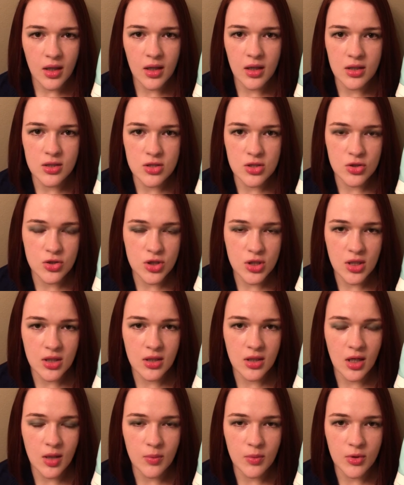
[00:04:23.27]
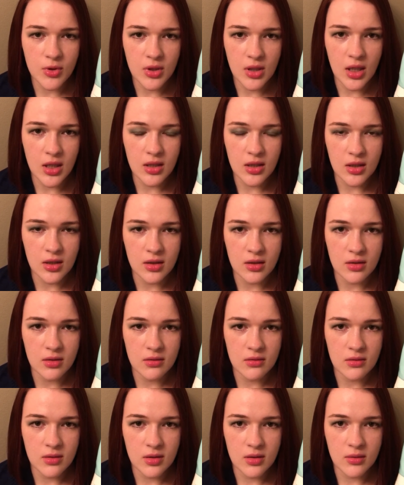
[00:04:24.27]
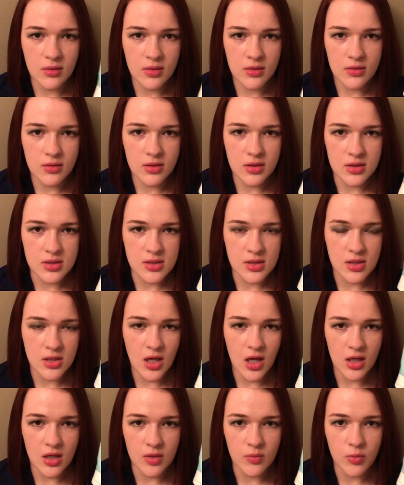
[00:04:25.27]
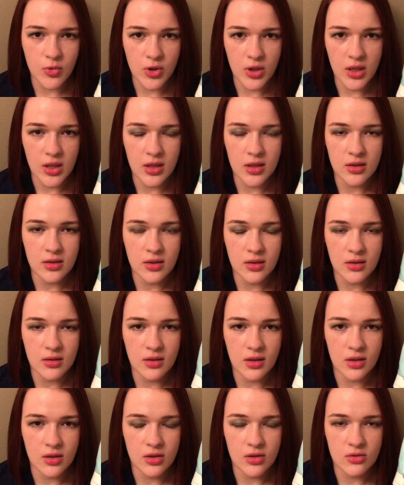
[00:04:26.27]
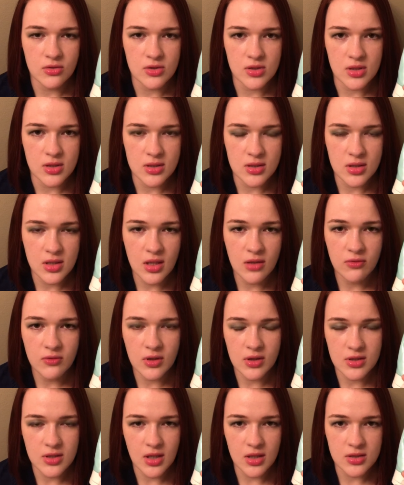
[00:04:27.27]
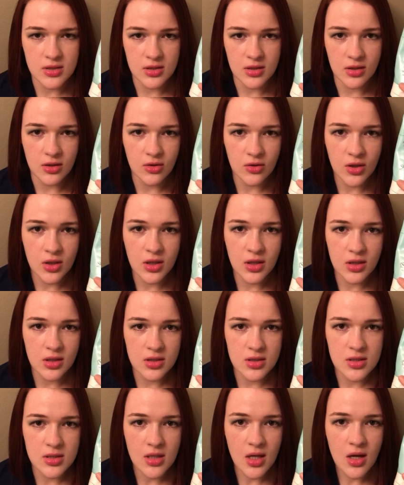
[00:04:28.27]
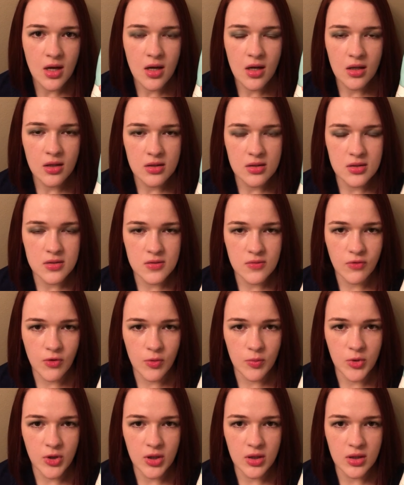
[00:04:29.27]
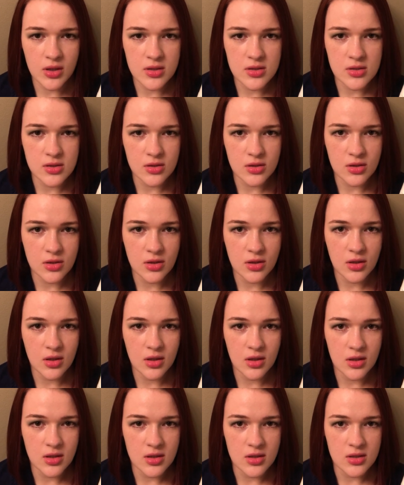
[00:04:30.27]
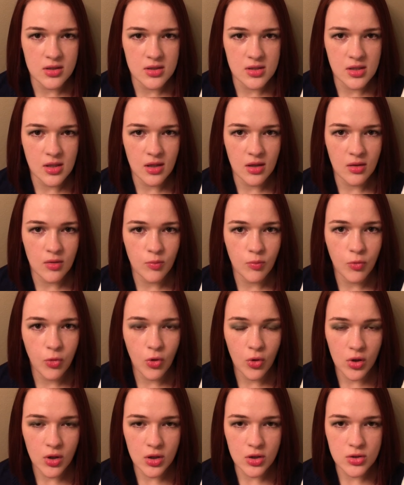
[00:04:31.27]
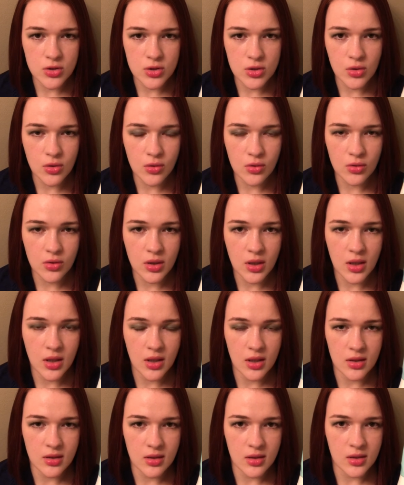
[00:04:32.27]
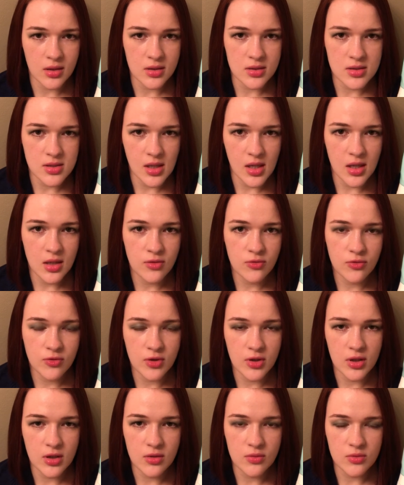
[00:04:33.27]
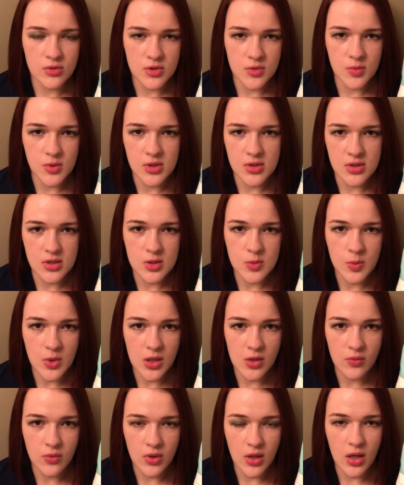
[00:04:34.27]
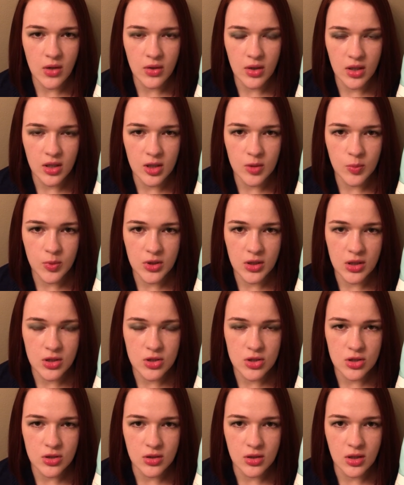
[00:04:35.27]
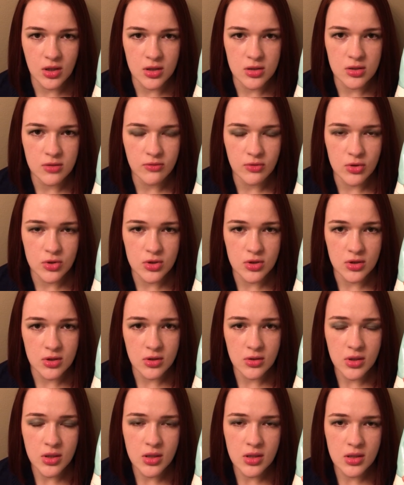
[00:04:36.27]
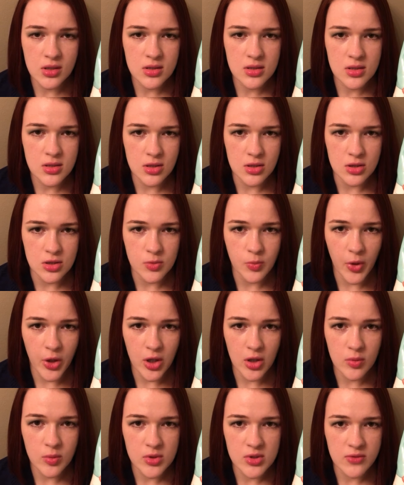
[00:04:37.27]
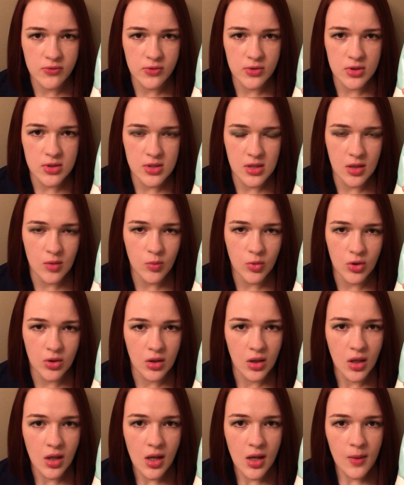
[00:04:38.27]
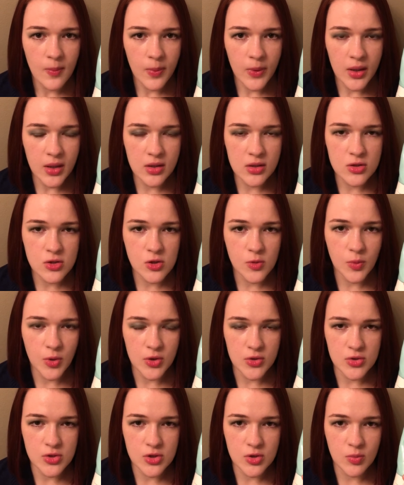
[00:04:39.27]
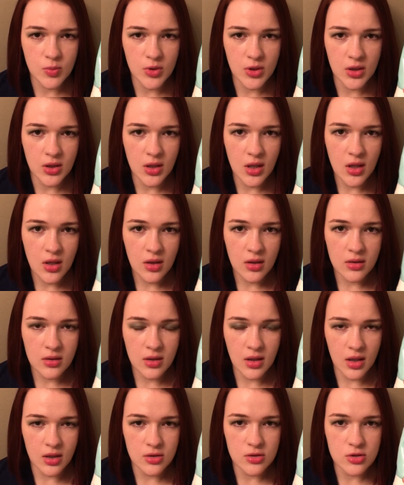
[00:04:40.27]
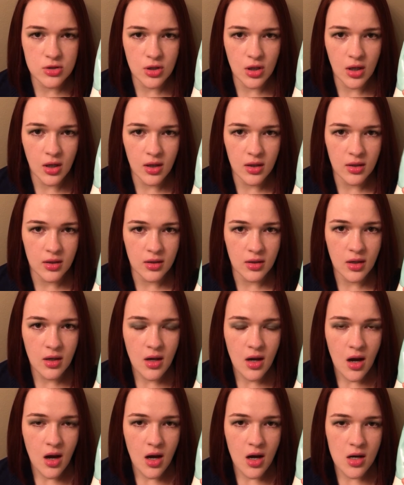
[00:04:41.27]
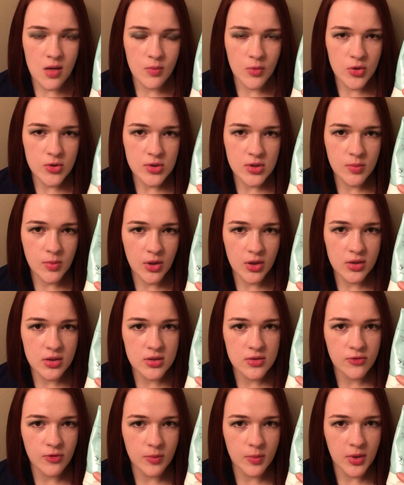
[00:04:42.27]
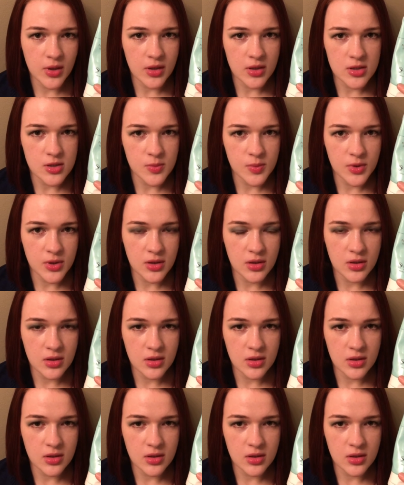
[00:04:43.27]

And so she ended up creating uh, this Yadah brand that uses safe, non-toxic ingredients. This foaming cleanser is pore control and it's eight free, which means it's made without eight potentially controversial ingredients, such as parabens, for example and it's supposed to be non-drying. I mostly bought this for my husband.